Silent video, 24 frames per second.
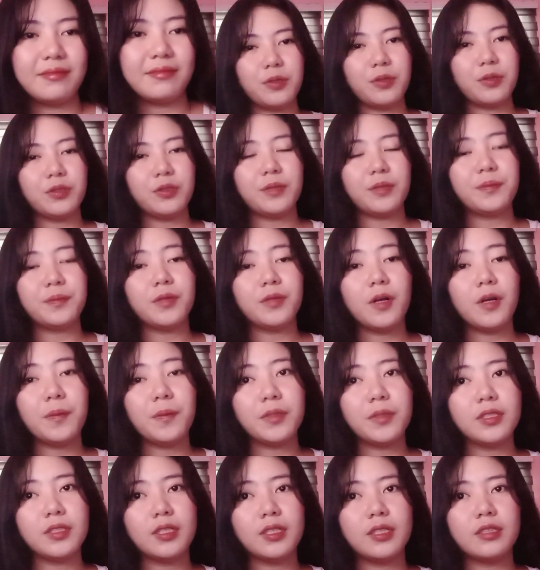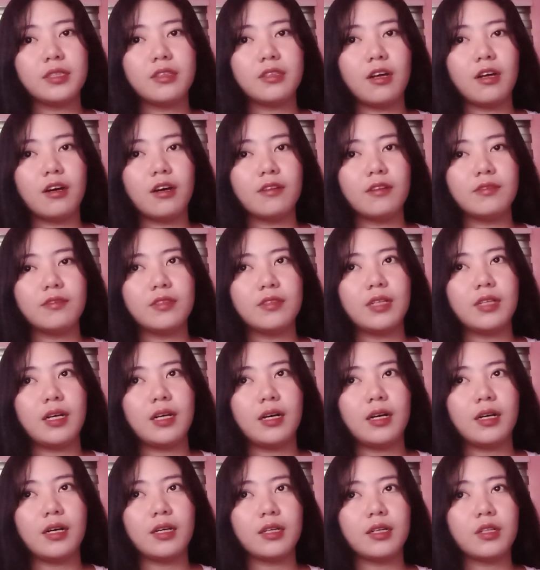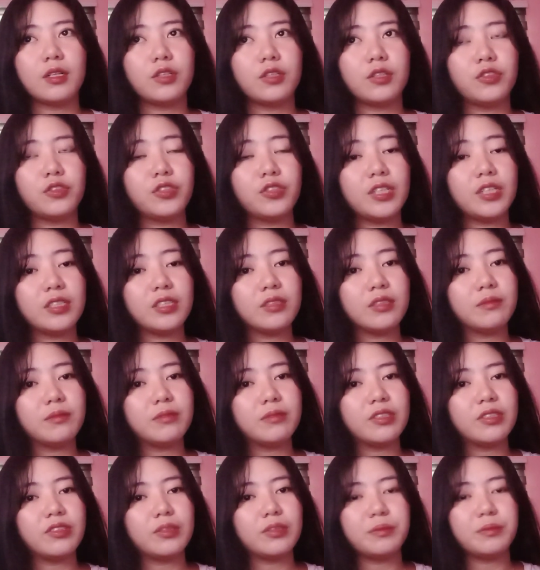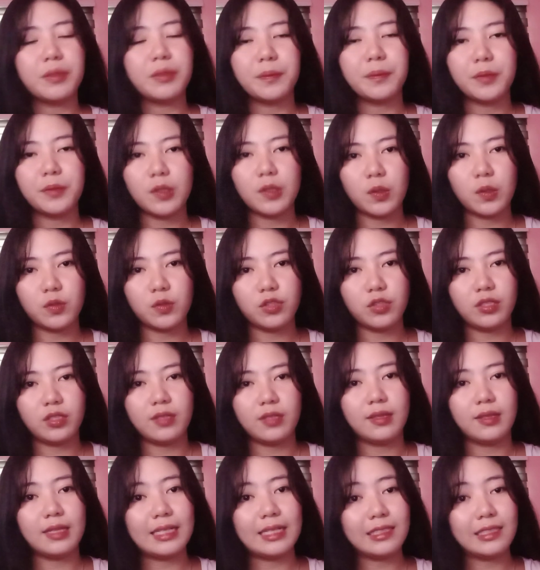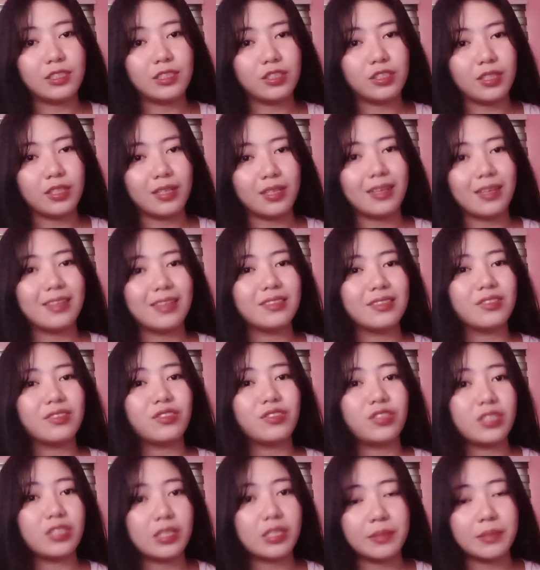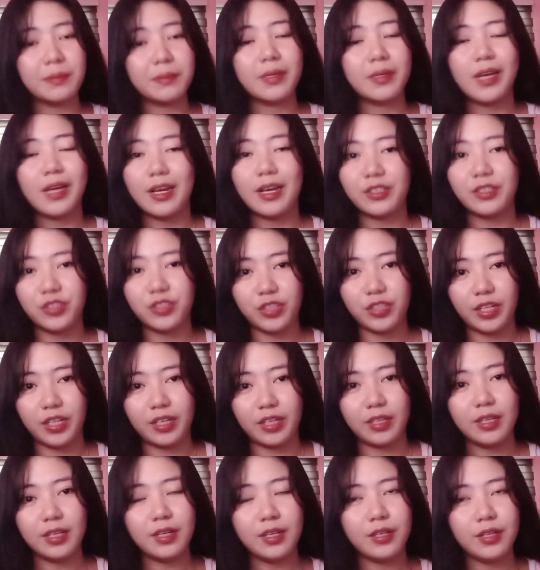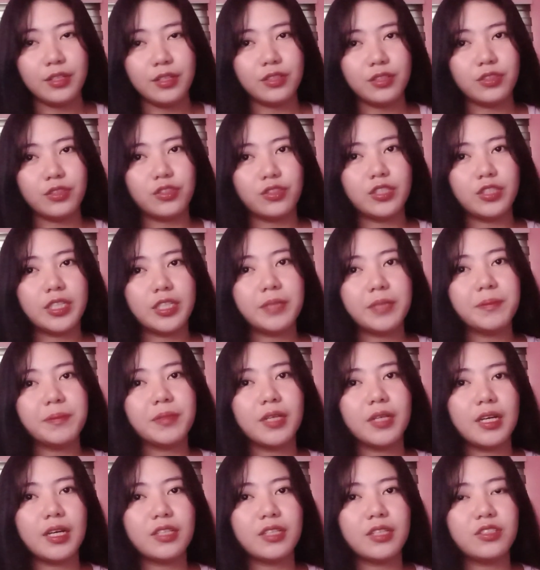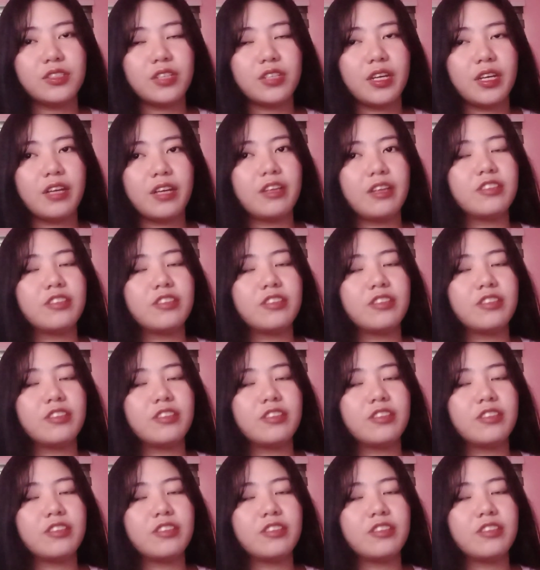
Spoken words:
So, the proponent of the constructivism approach in teaching is Jean Piaget. Jean Piaget